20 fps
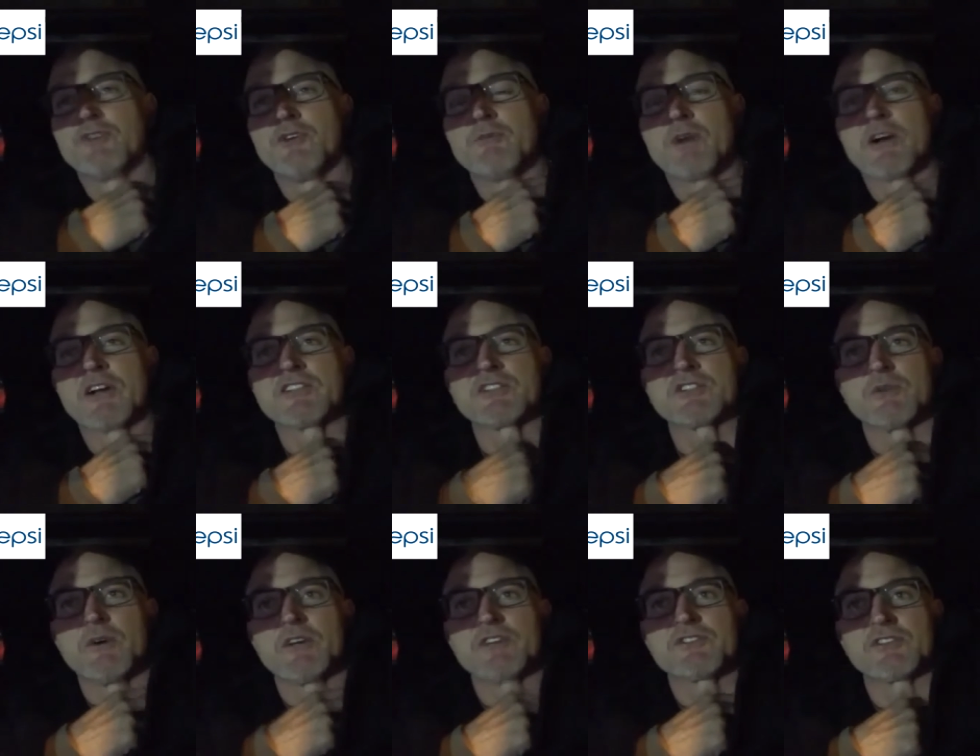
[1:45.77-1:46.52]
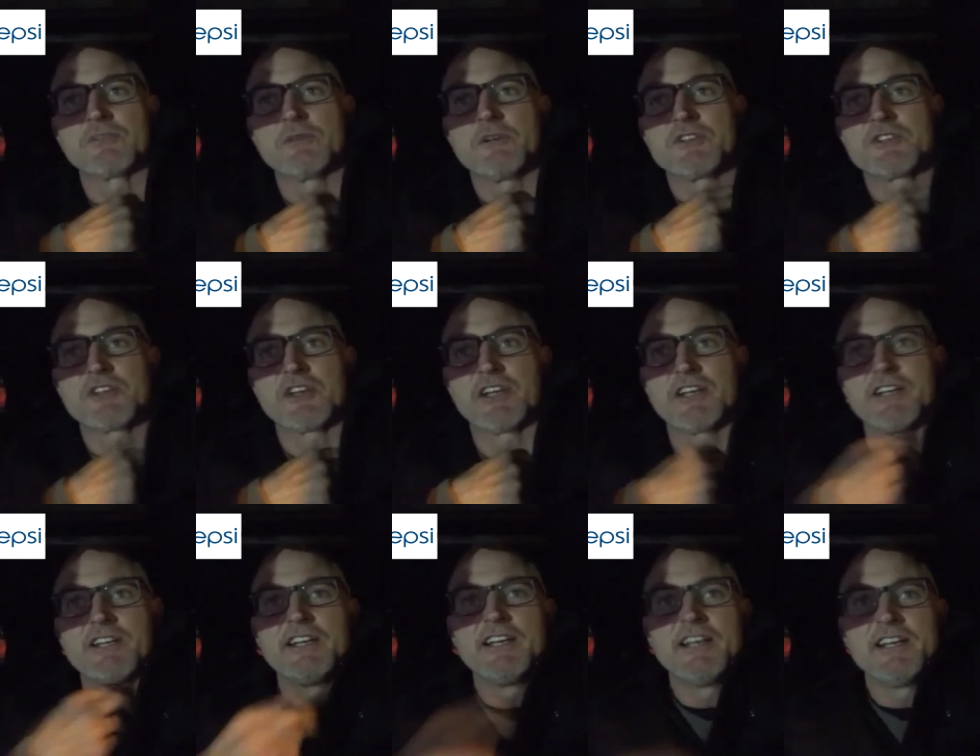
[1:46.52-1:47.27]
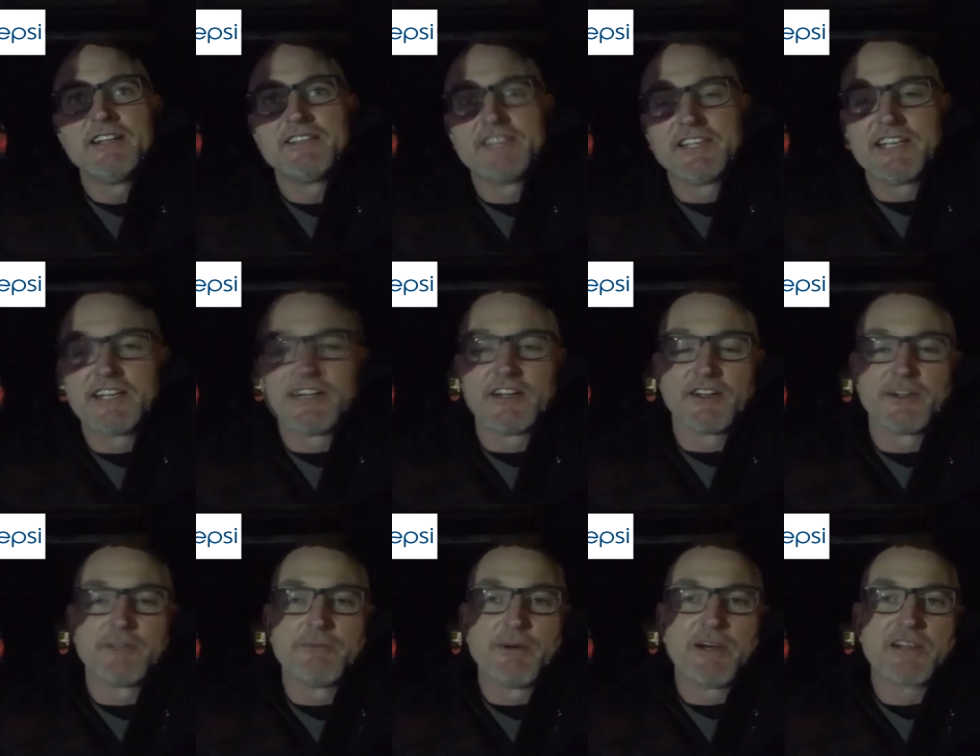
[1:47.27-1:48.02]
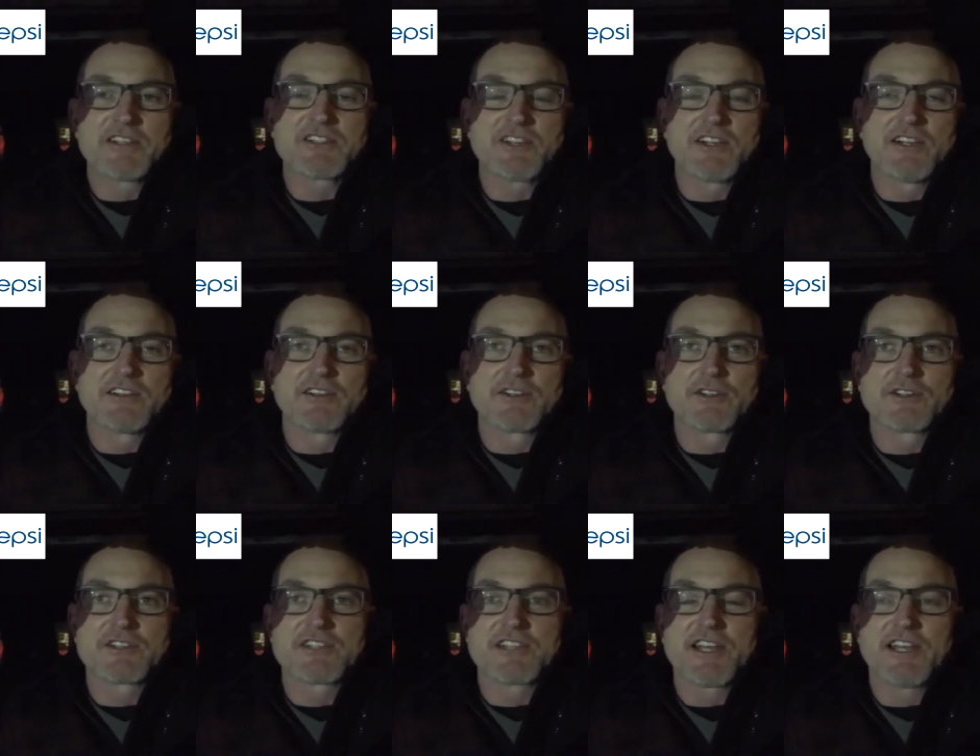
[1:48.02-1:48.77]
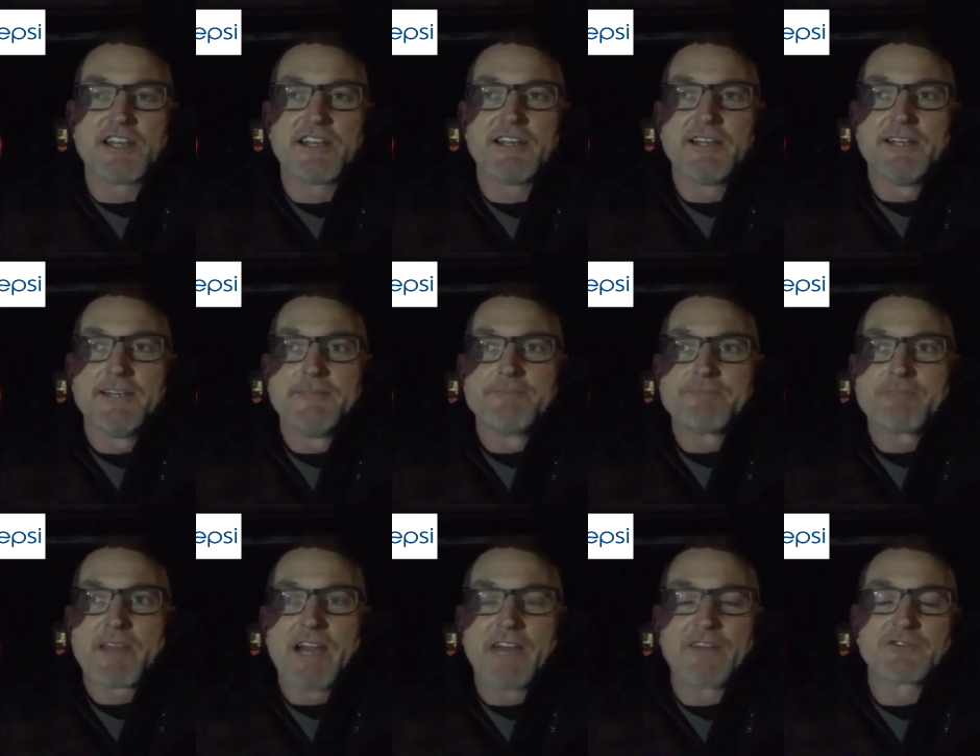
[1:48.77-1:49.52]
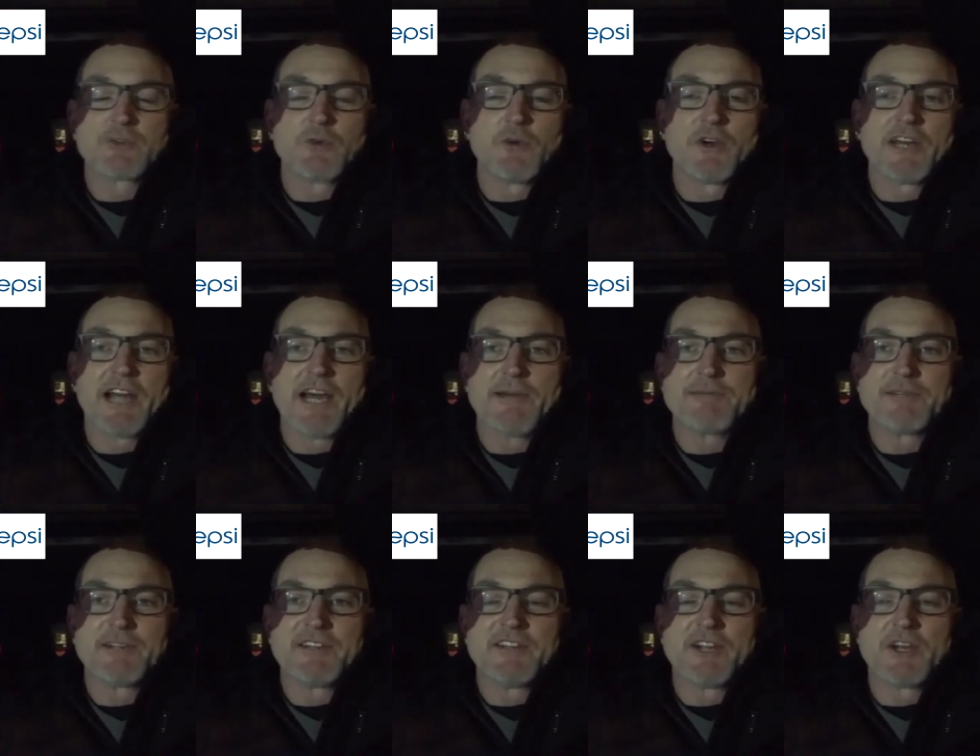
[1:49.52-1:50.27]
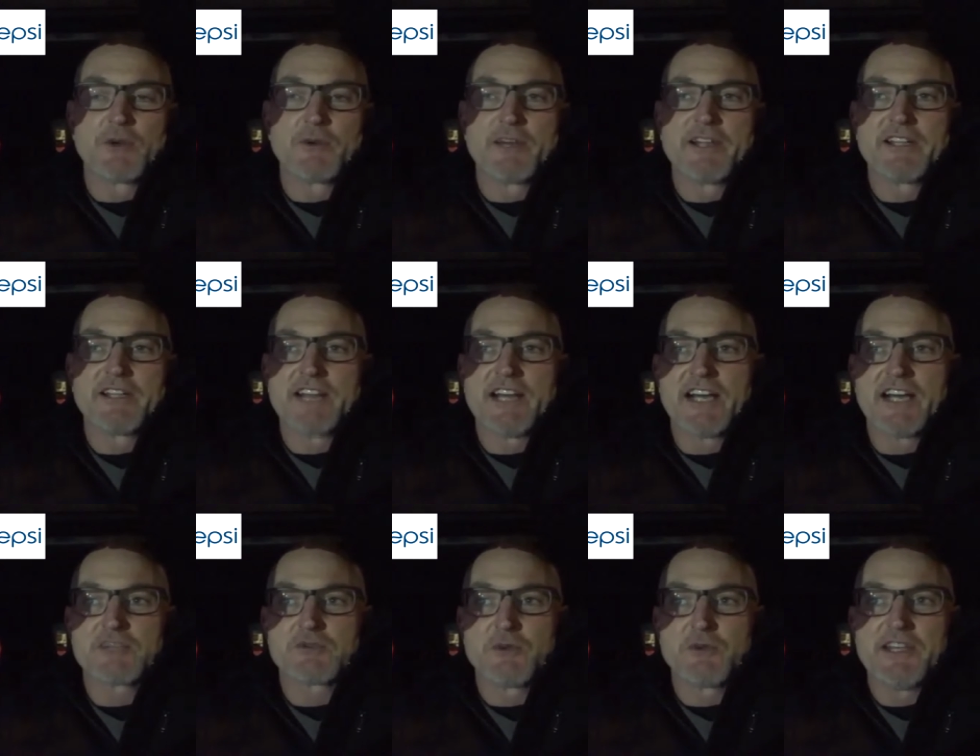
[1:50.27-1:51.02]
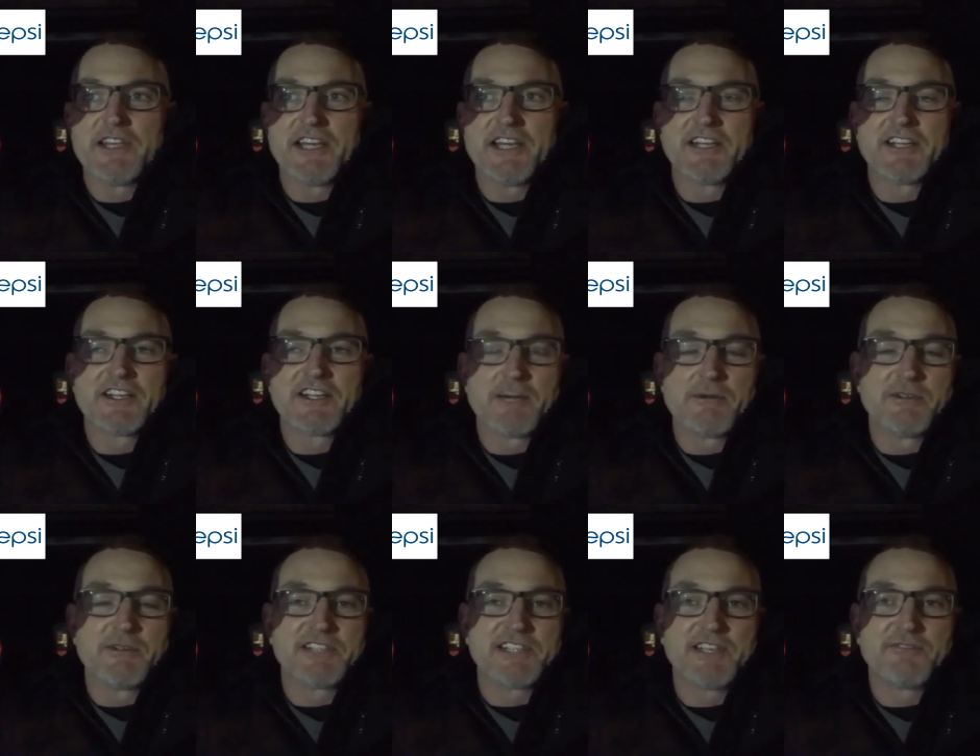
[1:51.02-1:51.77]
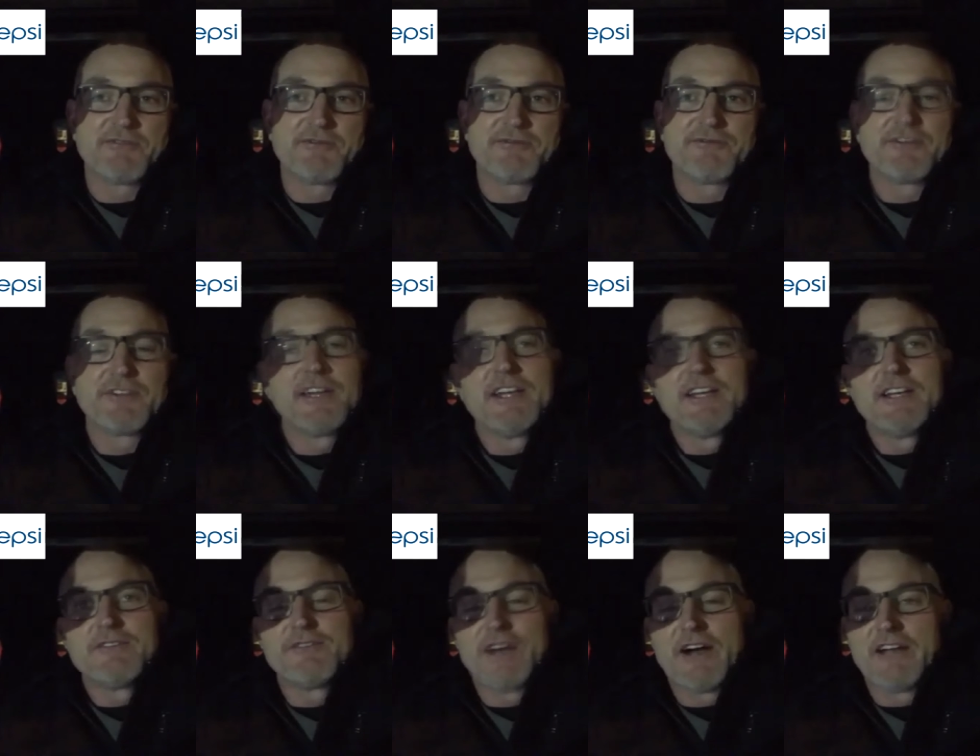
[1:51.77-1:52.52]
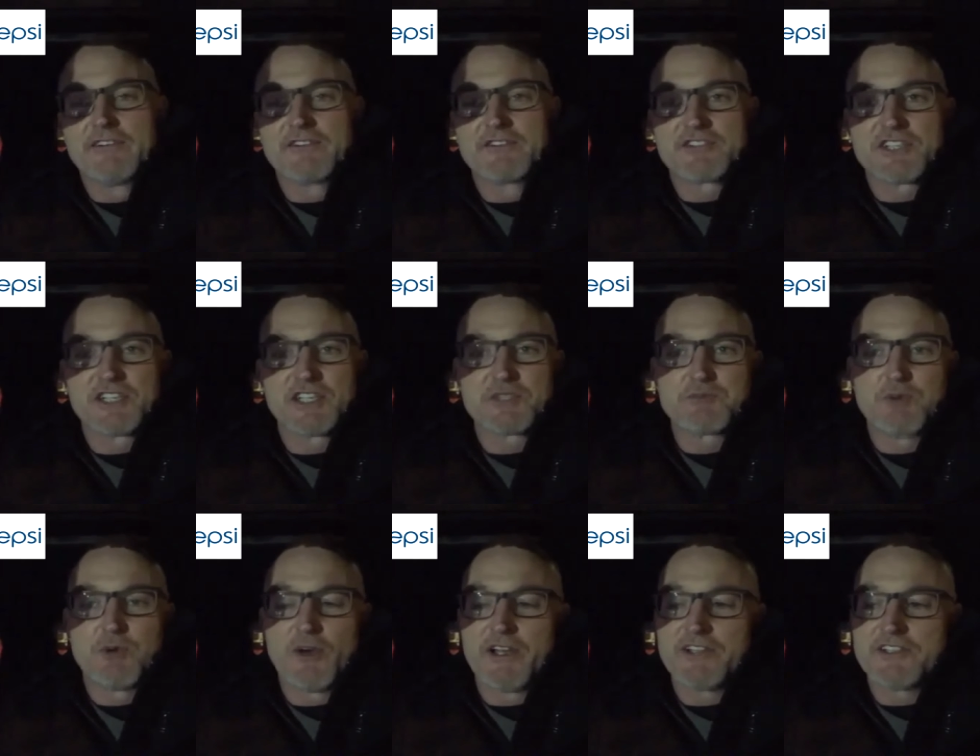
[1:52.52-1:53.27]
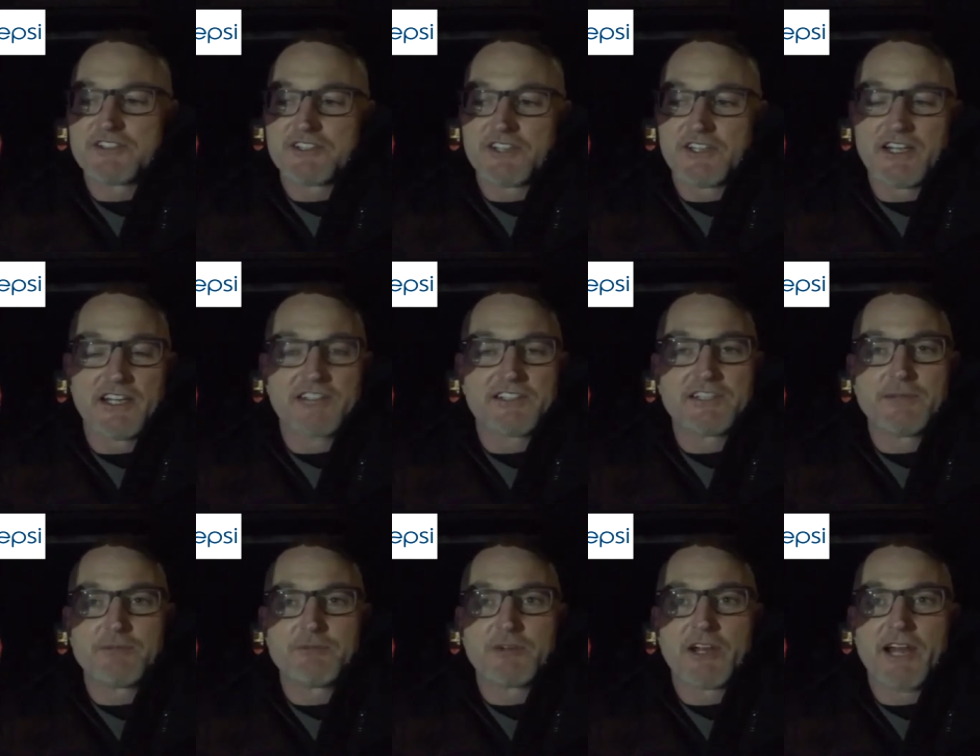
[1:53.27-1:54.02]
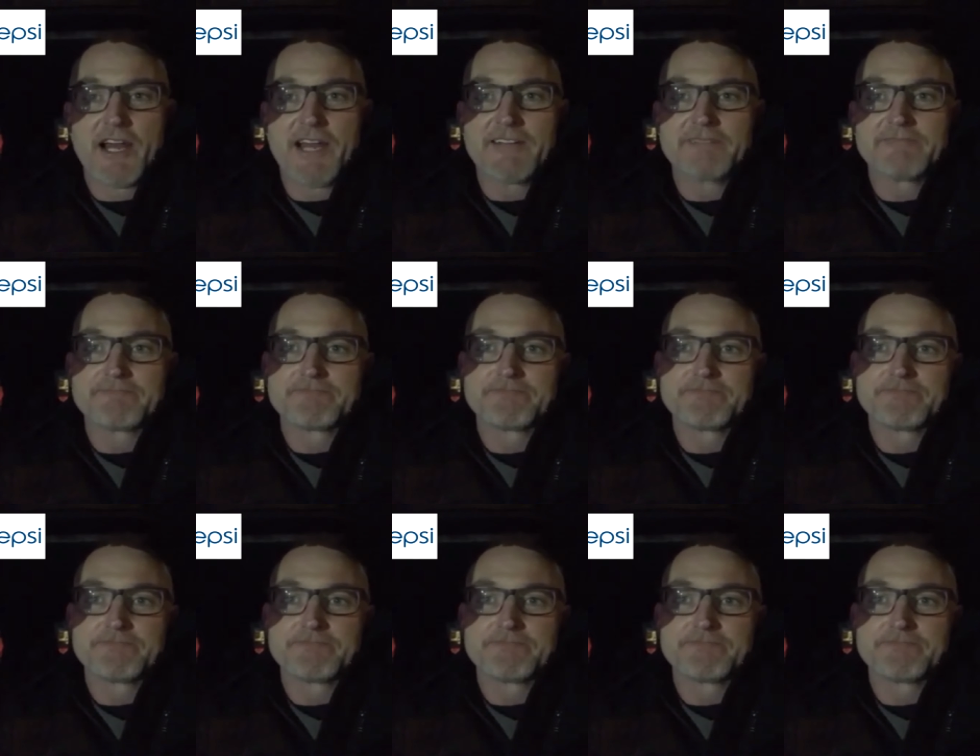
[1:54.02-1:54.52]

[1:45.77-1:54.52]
Full marks to Western Michigan to get on the bus on Thursday after what happened in their rink last weekend and come and take f- five or six points. You got to tip your hat.